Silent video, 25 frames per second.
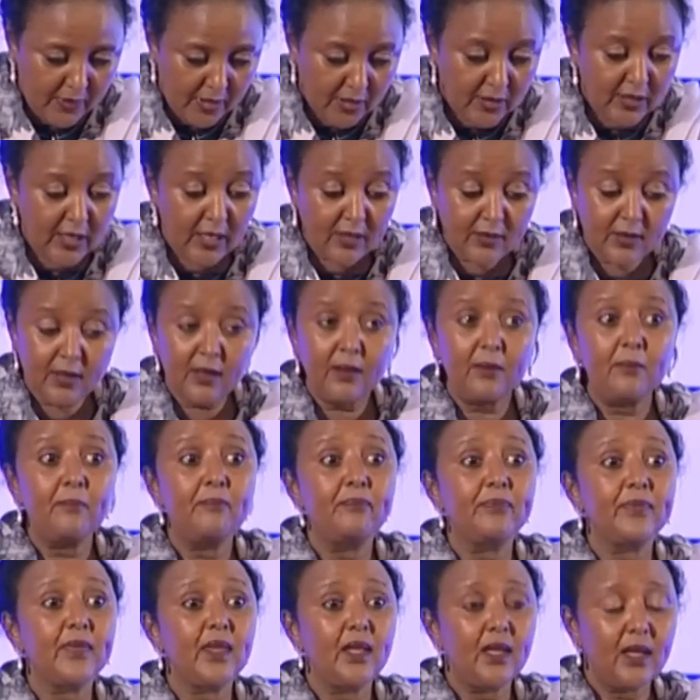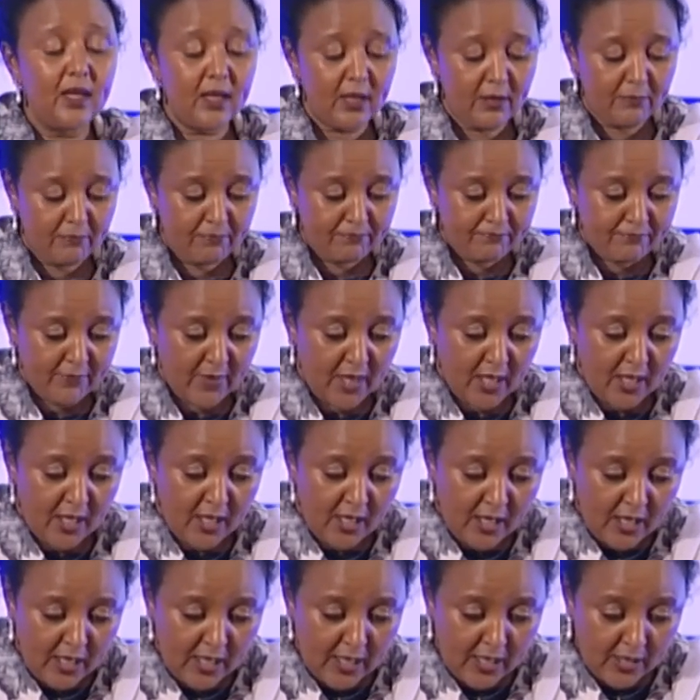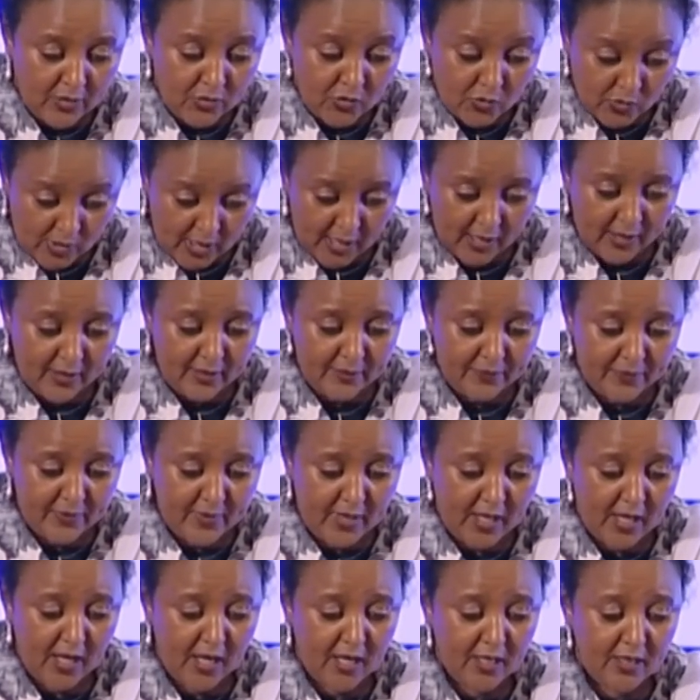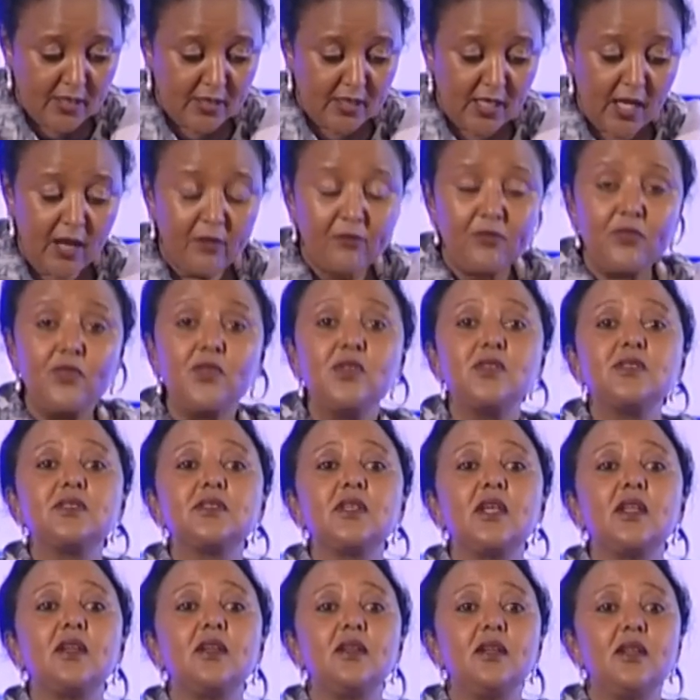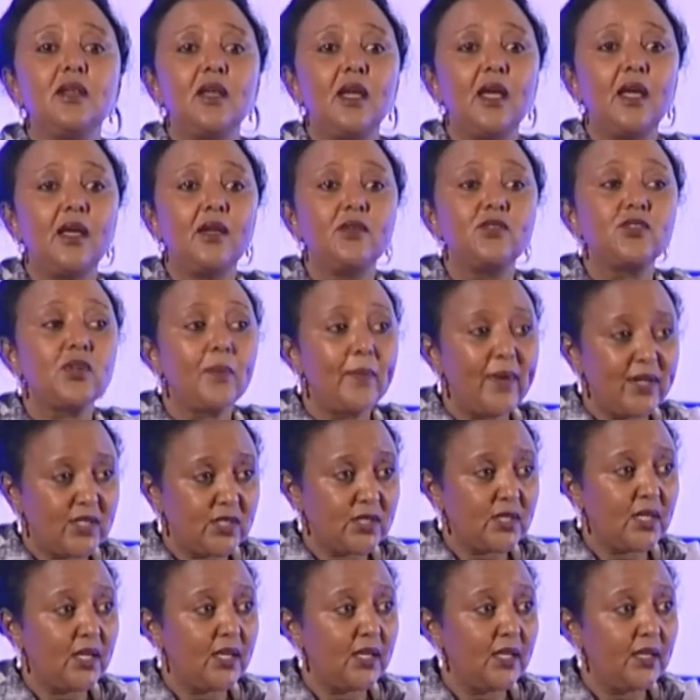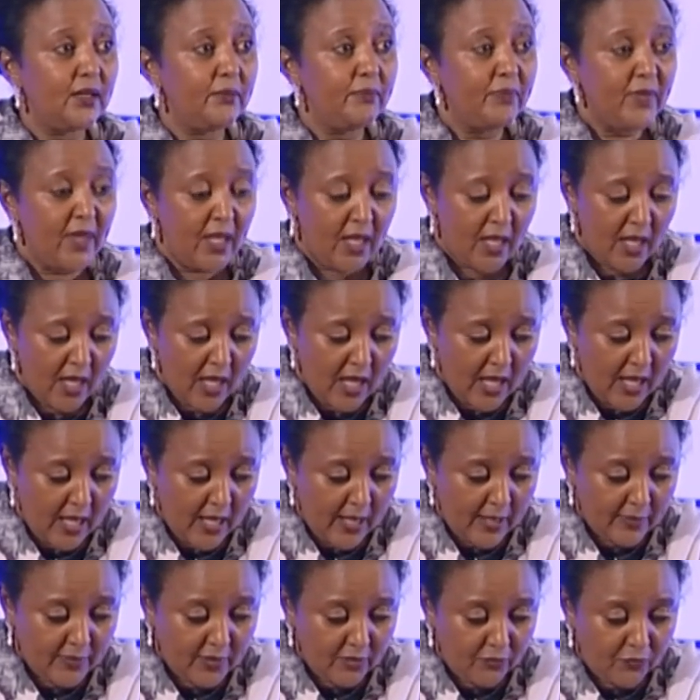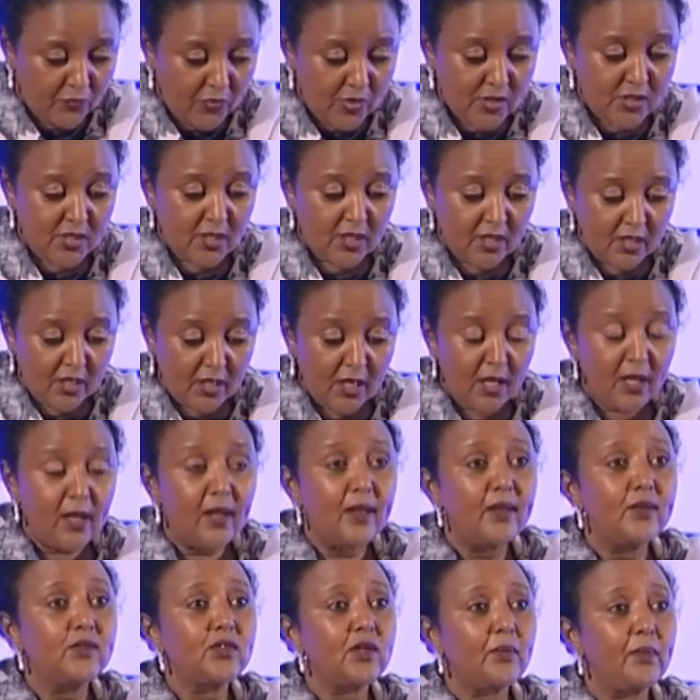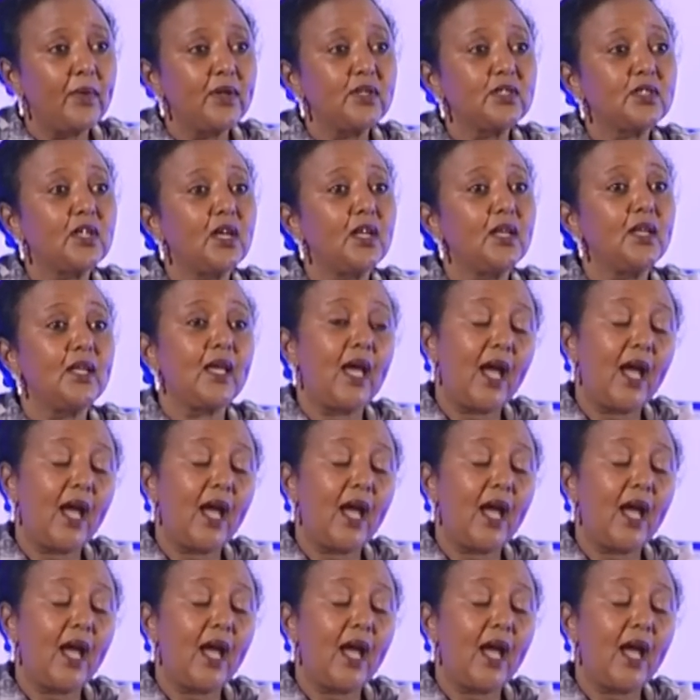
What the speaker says: Kenya today, and they have risen dramatically. They've risen dramatically,